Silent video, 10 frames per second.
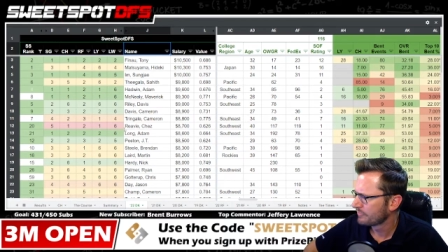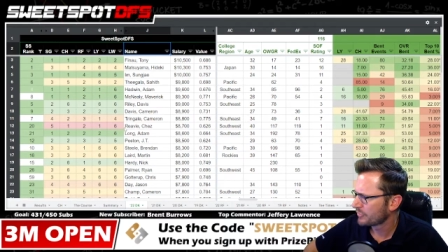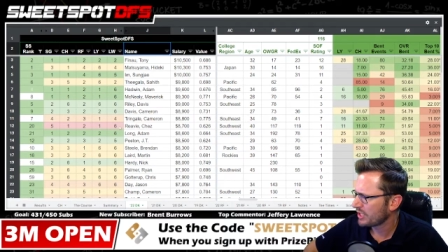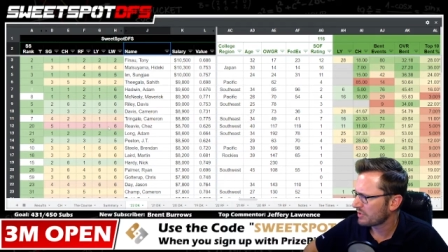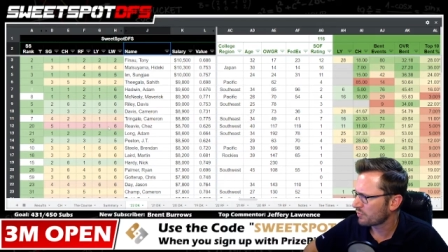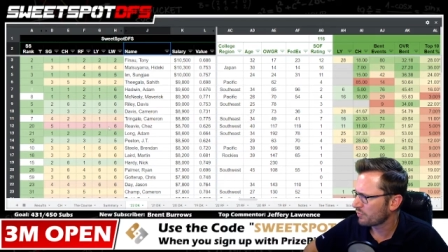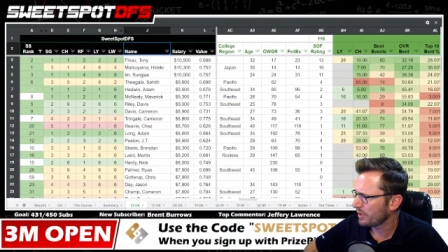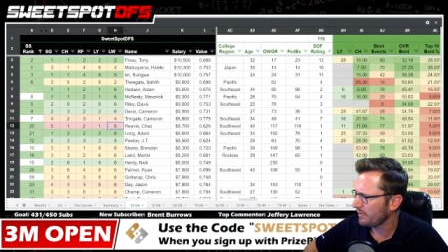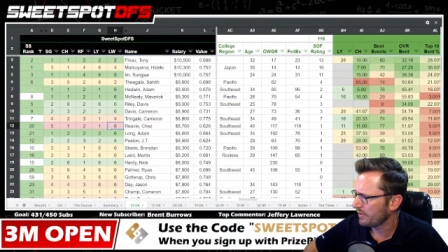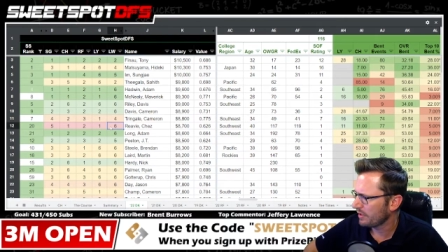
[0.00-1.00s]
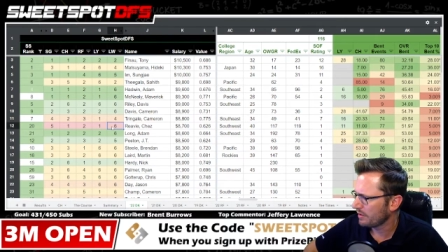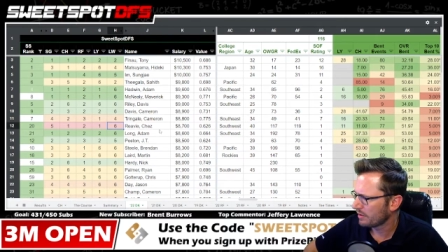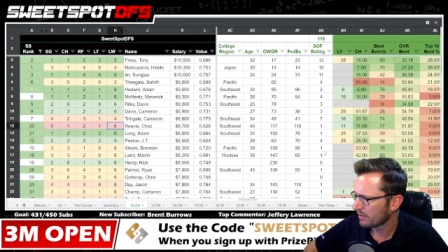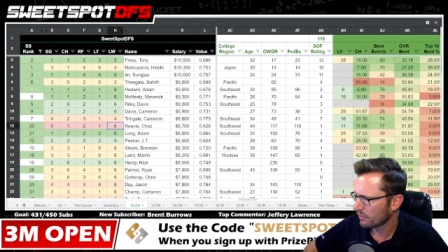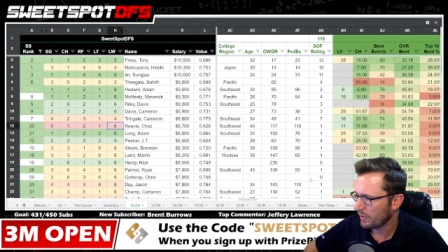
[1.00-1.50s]
Chez Reavie.
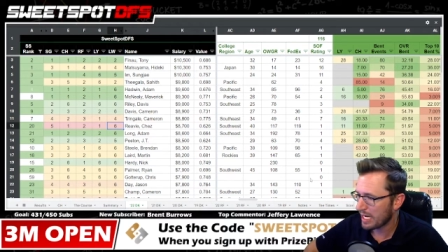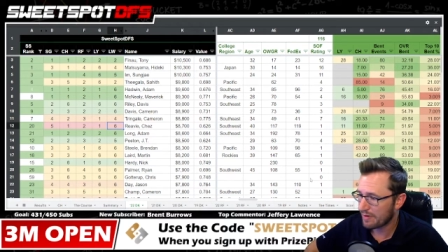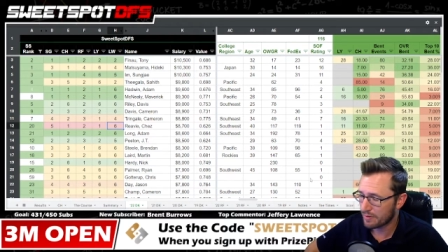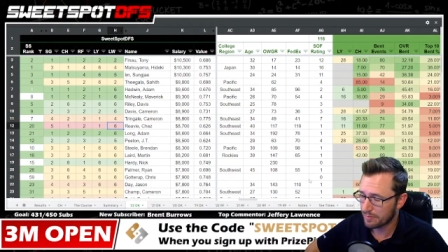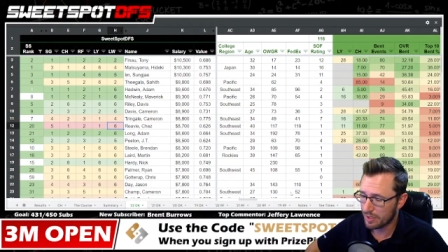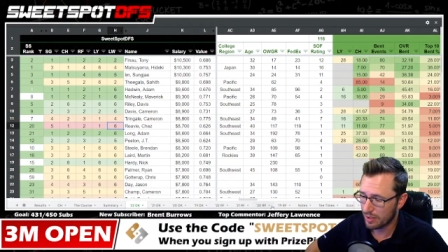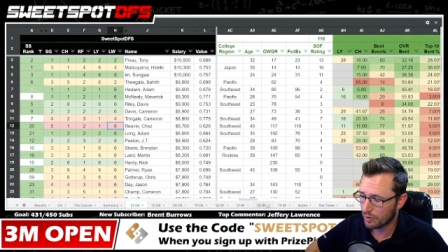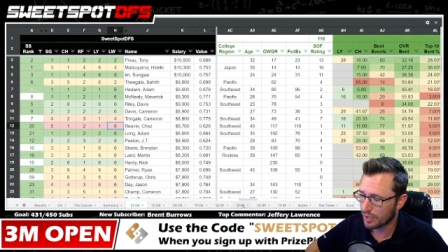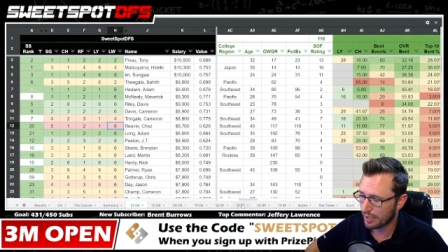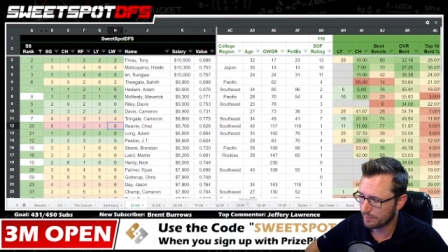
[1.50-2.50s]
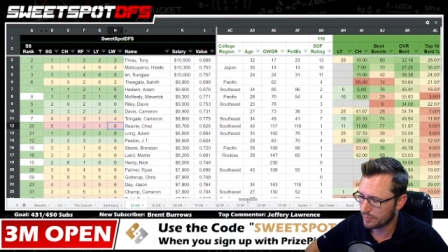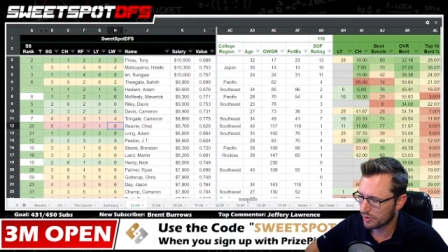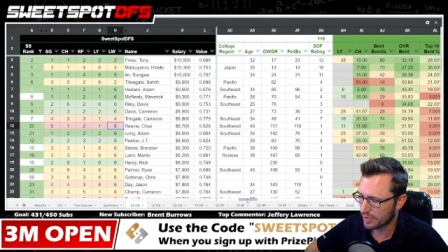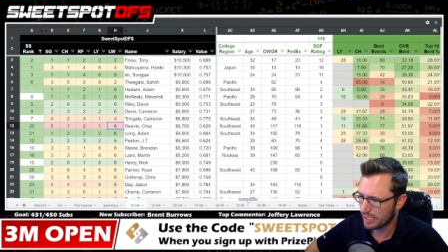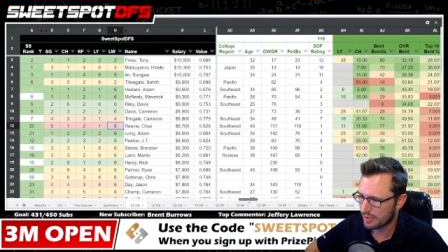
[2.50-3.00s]
We have him. Okay, so
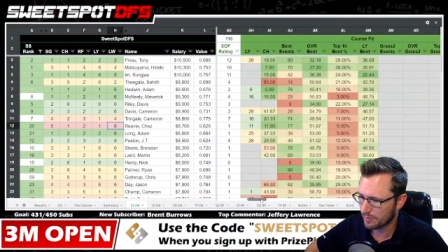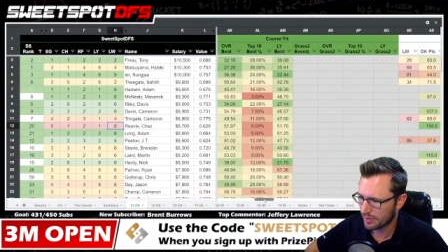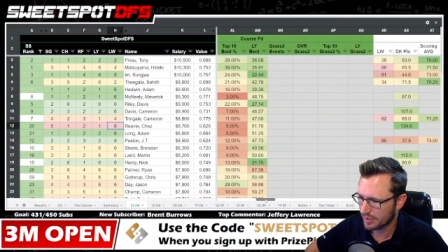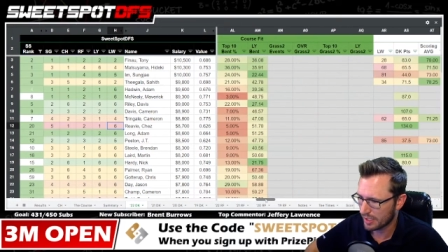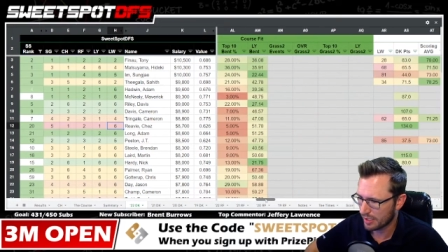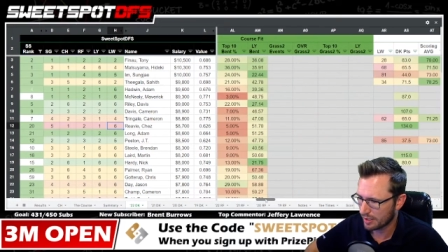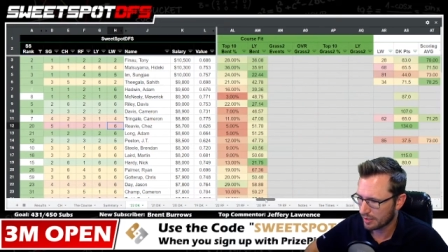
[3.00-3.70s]
that's a mistake.